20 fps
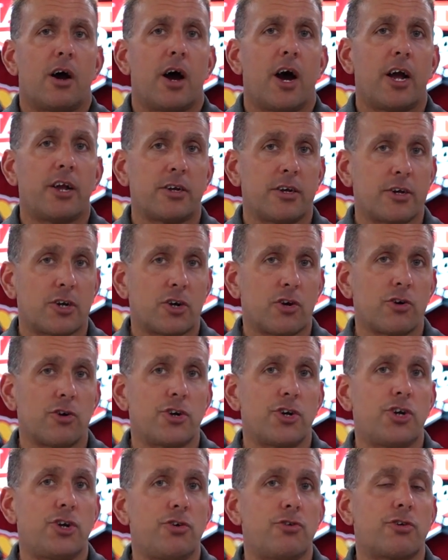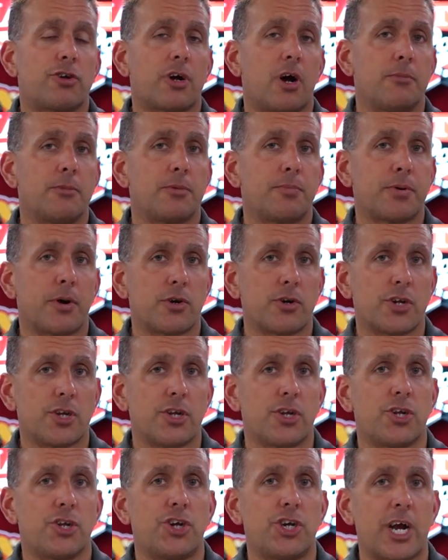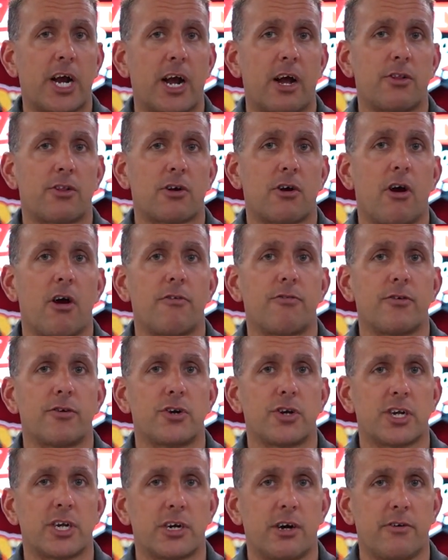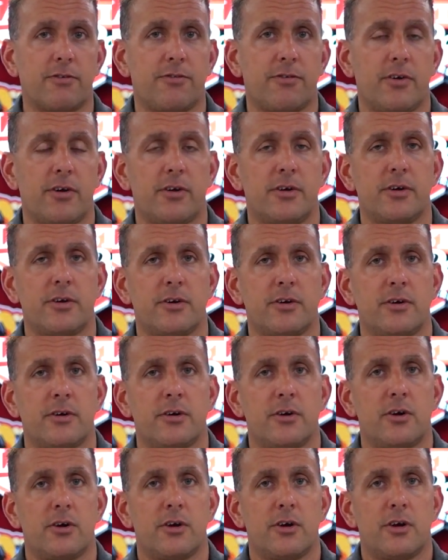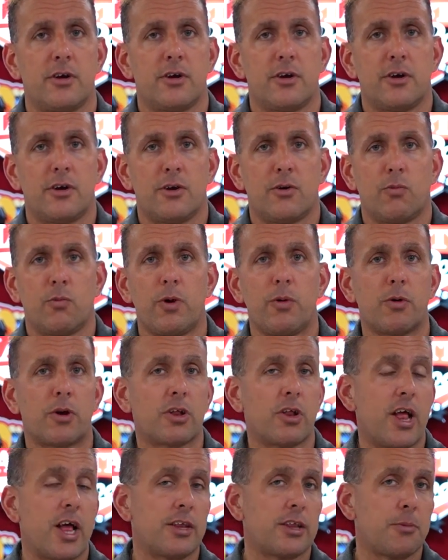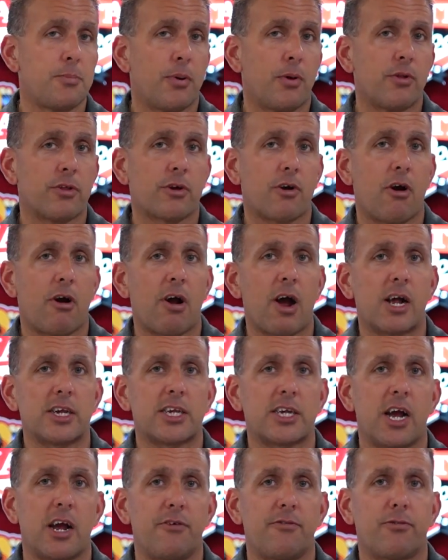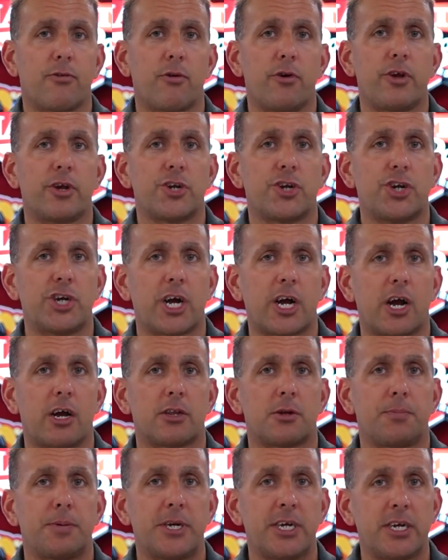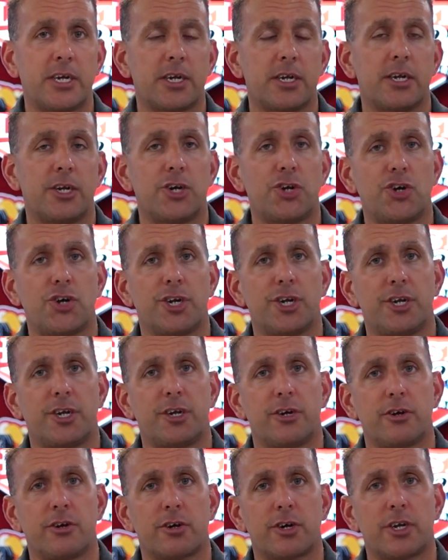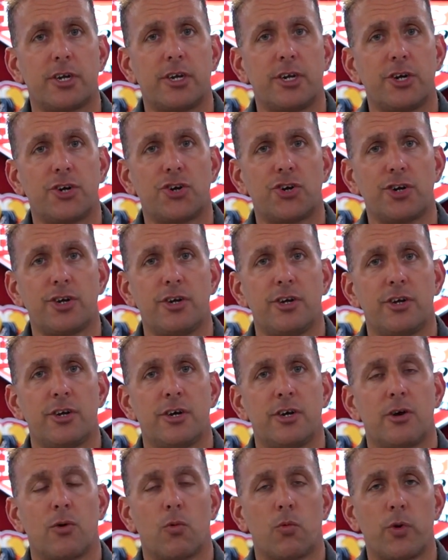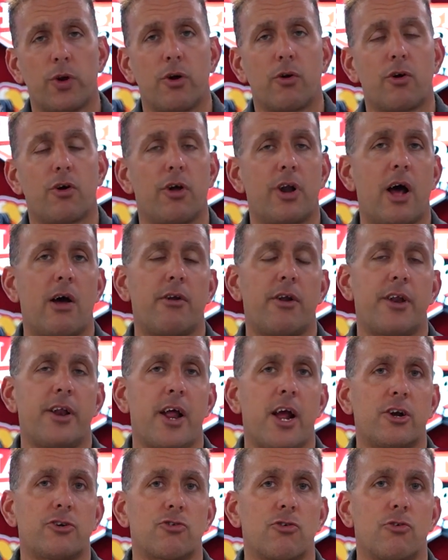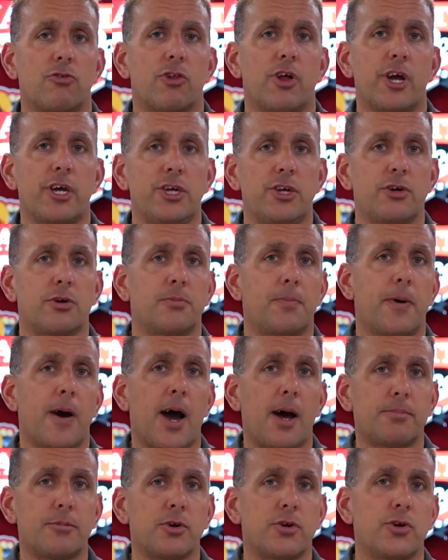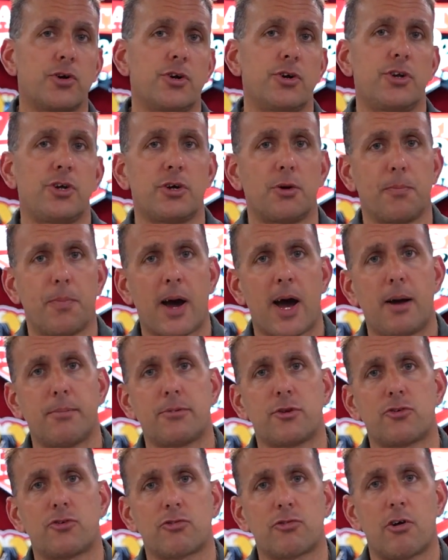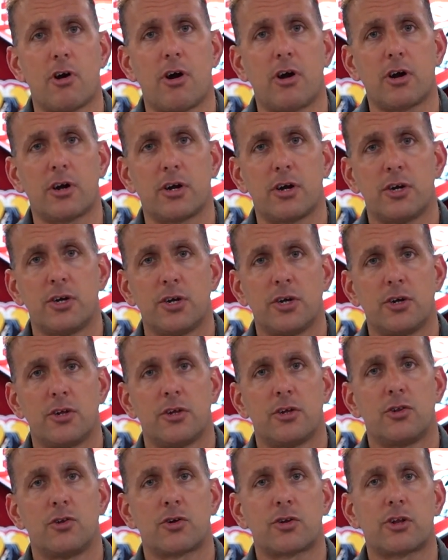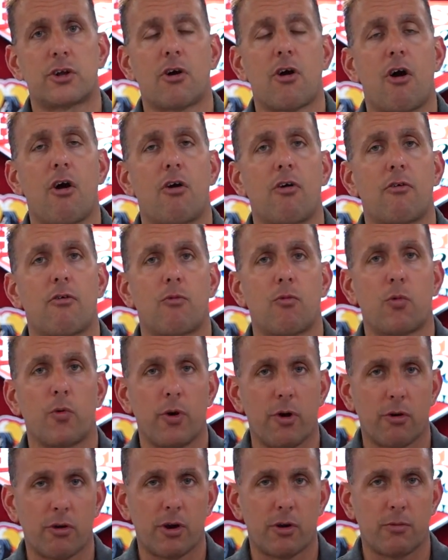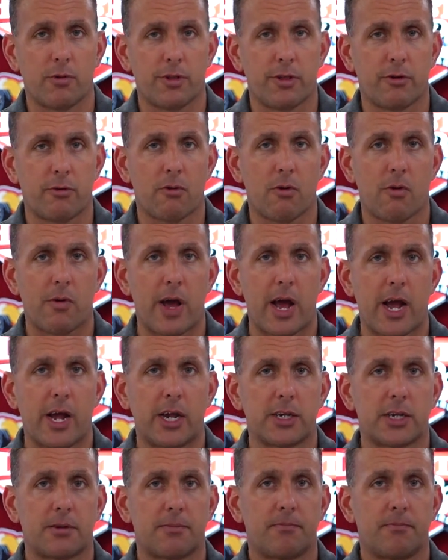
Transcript: I encourage you to come in person to check out the car for yourself. We would gladly pull the car outside for you. You can check out the paint condition, interior condition, real good out in the natural light. You can pop the hood, you can pop the trunk, look the car real good with your own eyes.